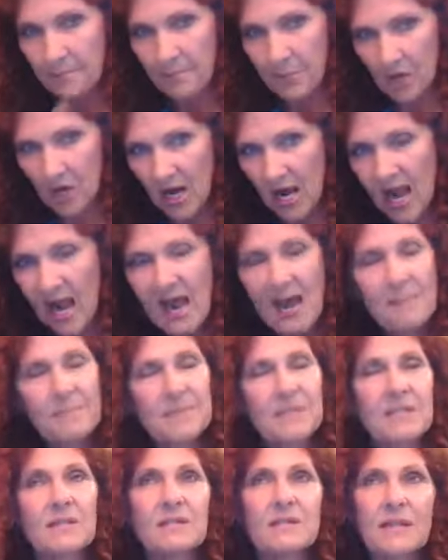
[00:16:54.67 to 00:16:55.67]

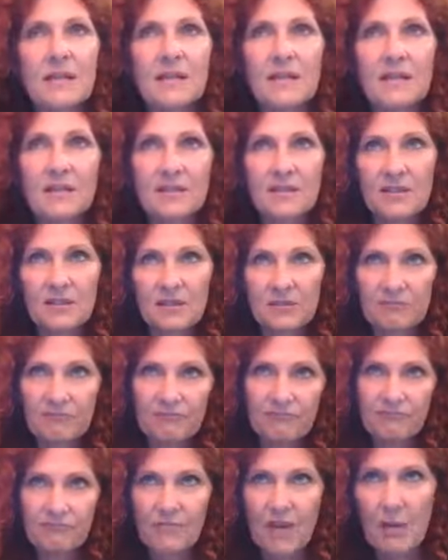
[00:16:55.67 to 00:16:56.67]
Perhaps, and it's
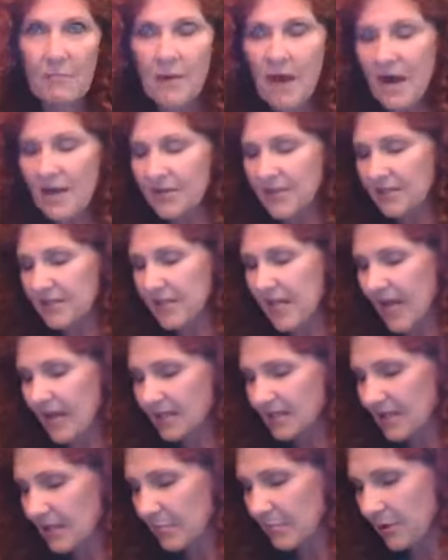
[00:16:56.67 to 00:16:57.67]

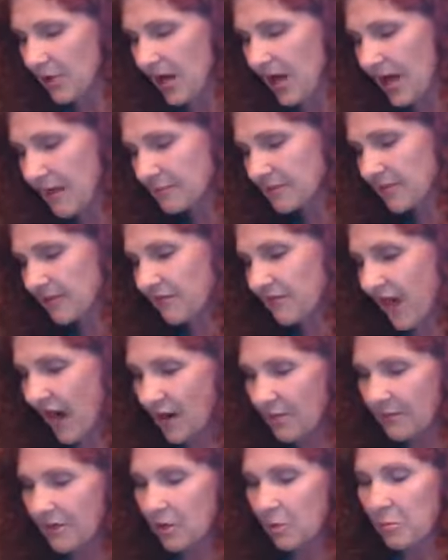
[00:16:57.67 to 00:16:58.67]
hypothesized that perhaps
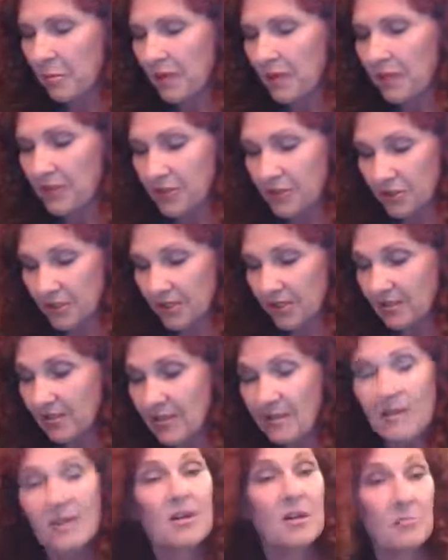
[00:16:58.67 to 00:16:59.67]
environmental pollution
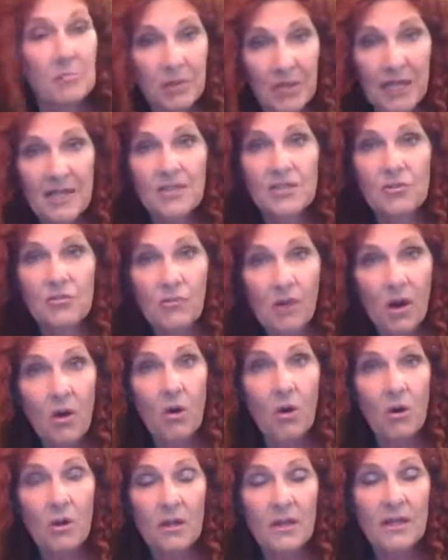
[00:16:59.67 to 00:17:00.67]
plays a
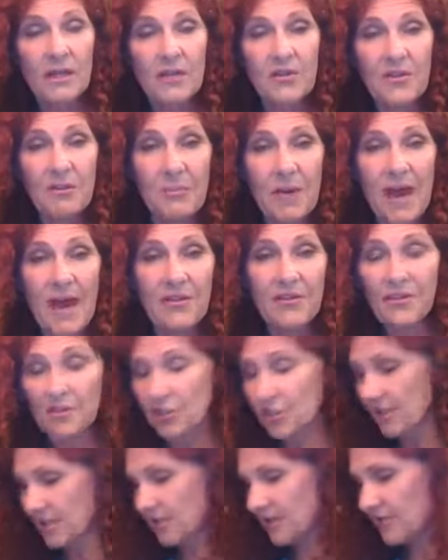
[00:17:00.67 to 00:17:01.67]
role in the
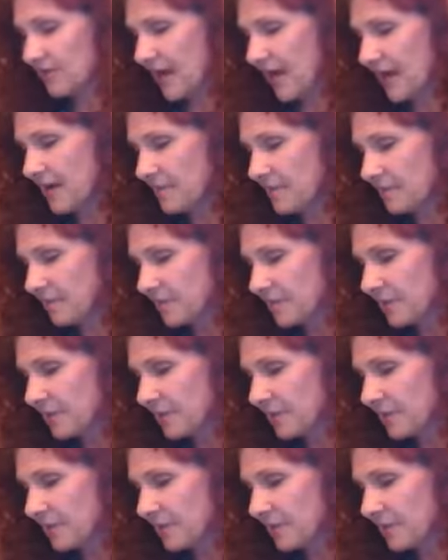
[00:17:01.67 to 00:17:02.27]
pathogens, right?